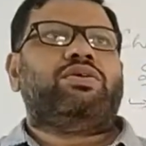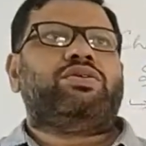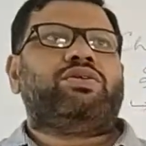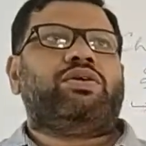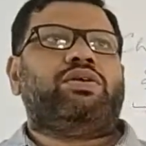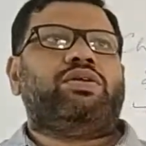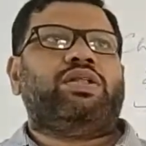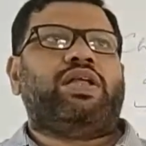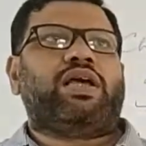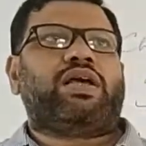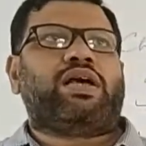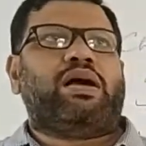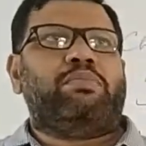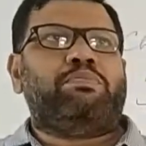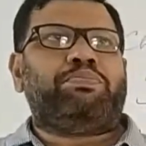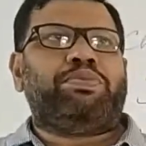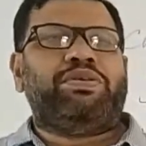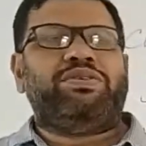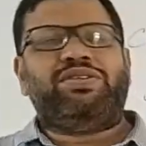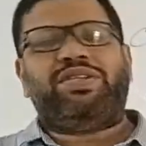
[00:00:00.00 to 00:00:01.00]
So they
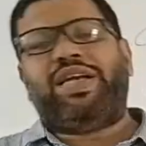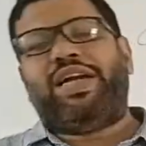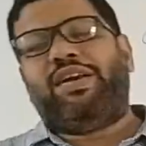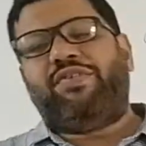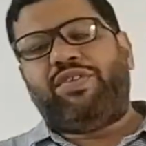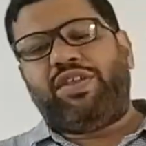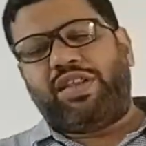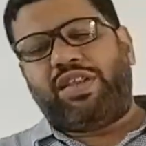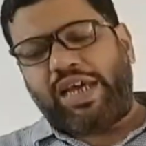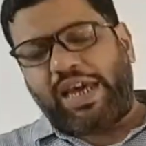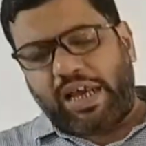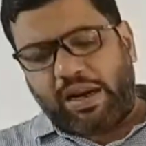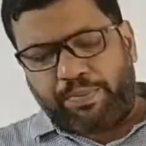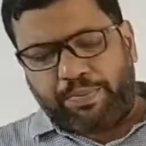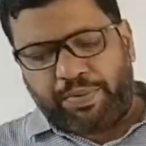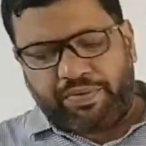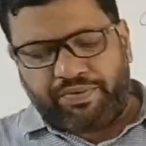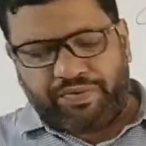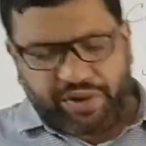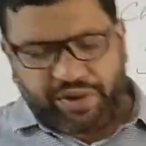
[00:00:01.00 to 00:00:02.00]
compensate with the
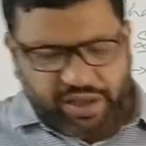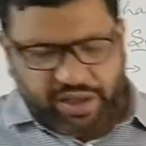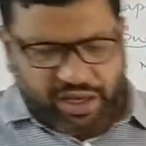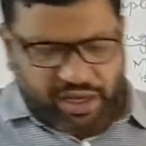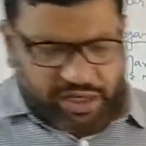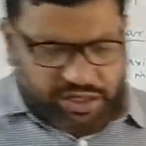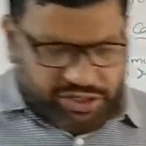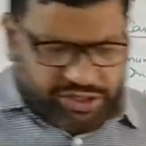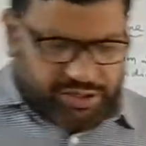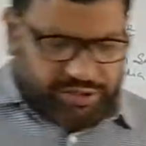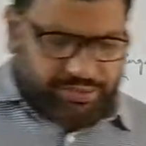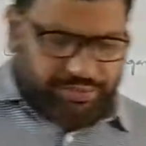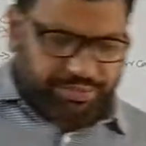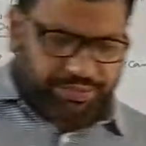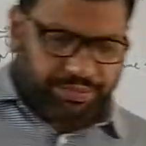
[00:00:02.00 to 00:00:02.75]
help of irrigation.